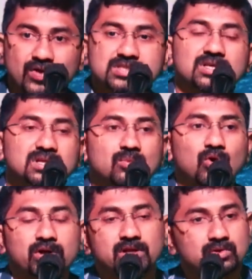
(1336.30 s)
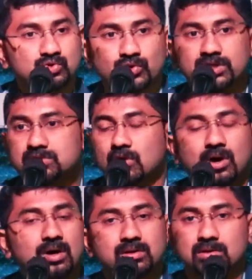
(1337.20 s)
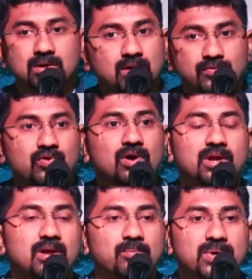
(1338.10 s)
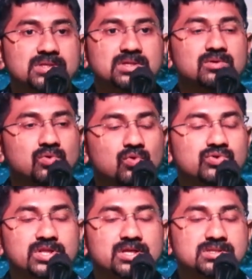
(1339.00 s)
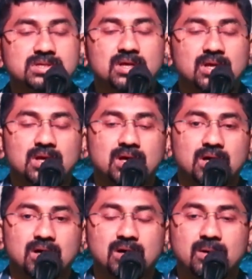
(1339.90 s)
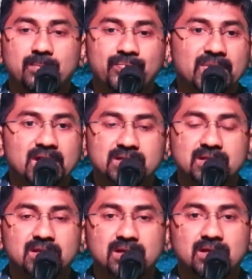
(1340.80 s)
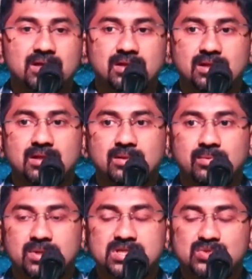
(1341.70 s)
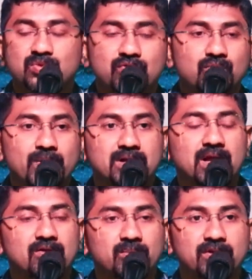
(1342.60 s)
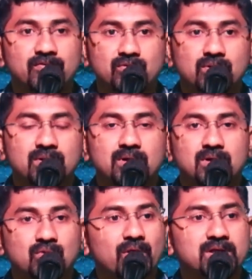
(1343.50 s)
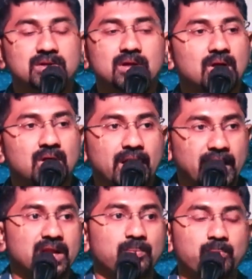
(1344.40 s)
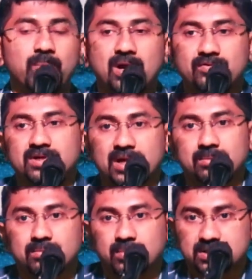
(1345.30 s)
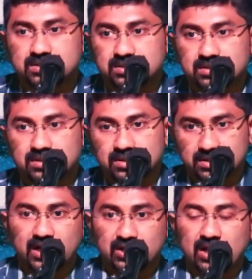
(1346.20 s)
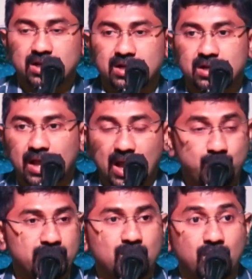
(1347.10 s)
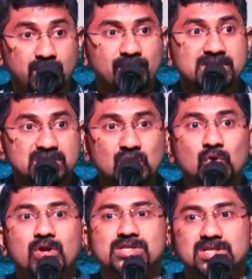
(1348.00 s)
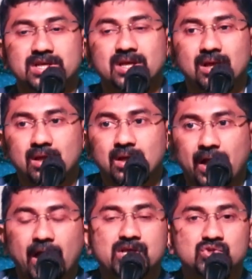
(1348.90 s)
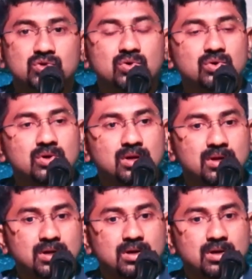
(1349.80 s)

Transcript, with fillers: first thing in the morning do it or uh, if you are a person who thinks um, the uh, just before bed I will be uh, quite any part of the time but that can happen or even synchronously as you